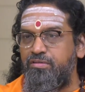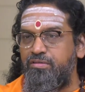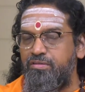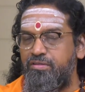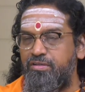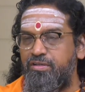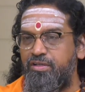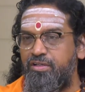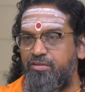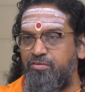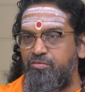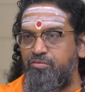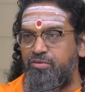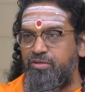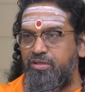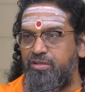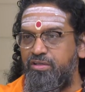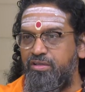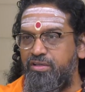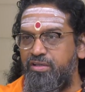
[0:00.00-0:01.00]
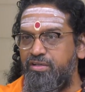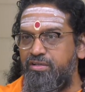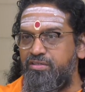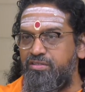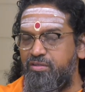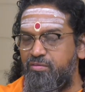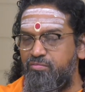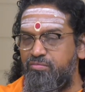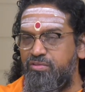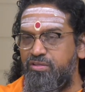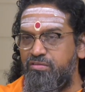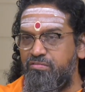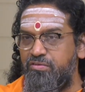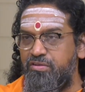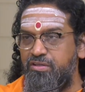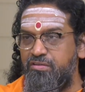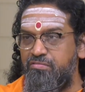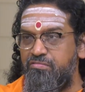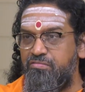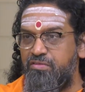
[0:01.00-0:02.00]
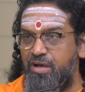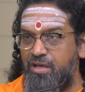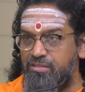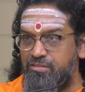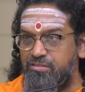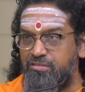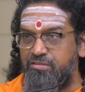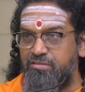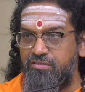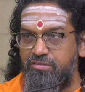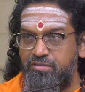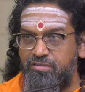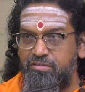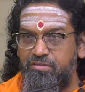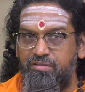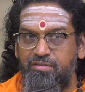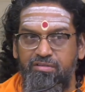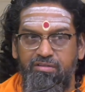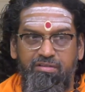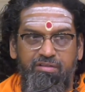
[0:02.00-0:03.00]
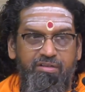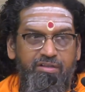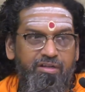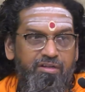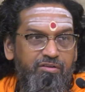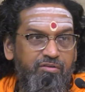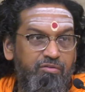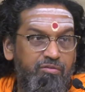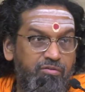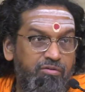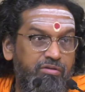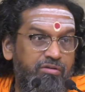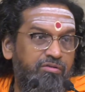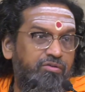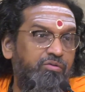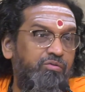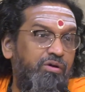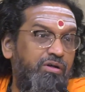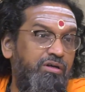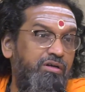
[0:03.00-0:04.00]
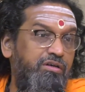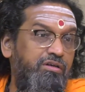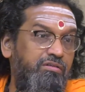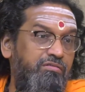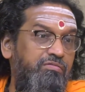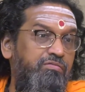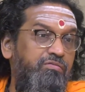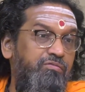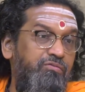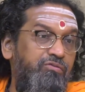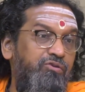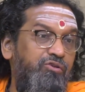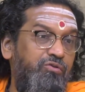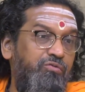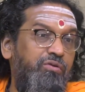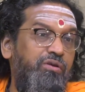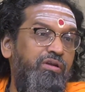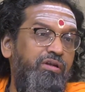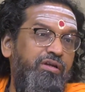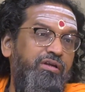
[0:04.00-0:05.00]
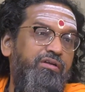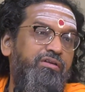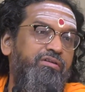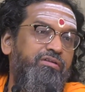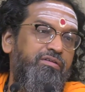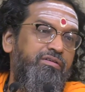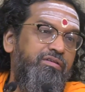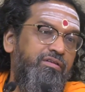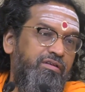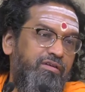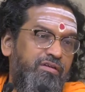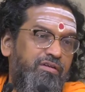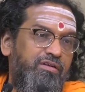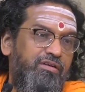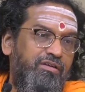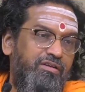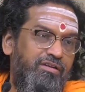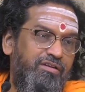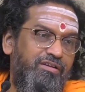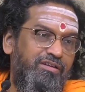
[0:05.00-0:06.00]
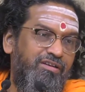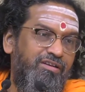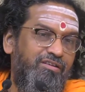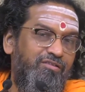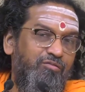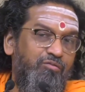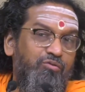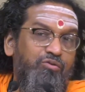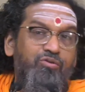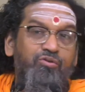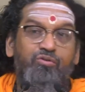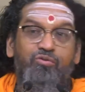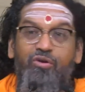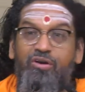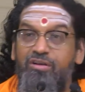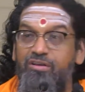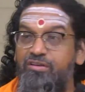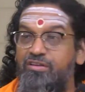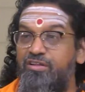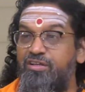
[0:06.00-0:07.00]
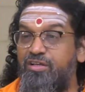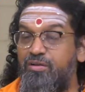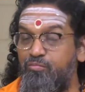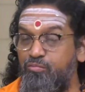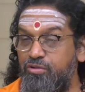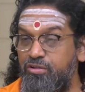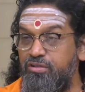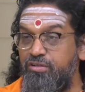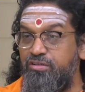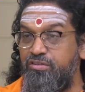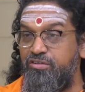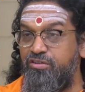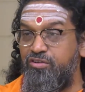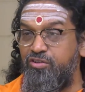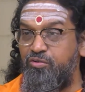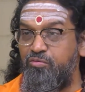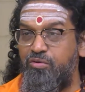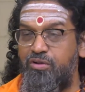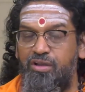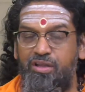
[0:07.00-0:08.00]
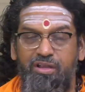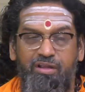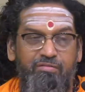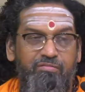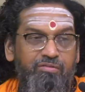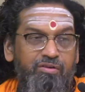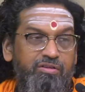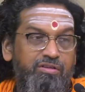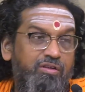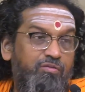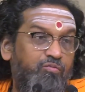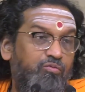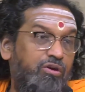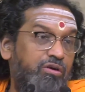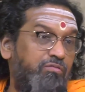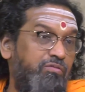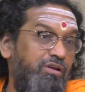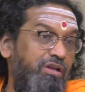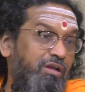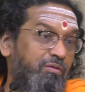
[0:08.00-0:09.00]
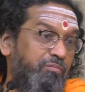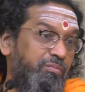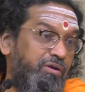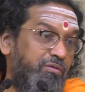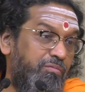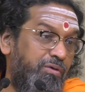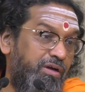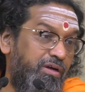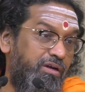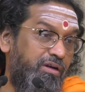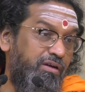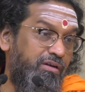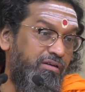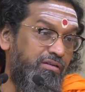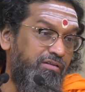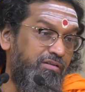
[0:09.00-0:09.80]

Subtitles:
and you can get something very fast, and good quality food you will get, and good quality communication you will have." He said, "What will happen by that?"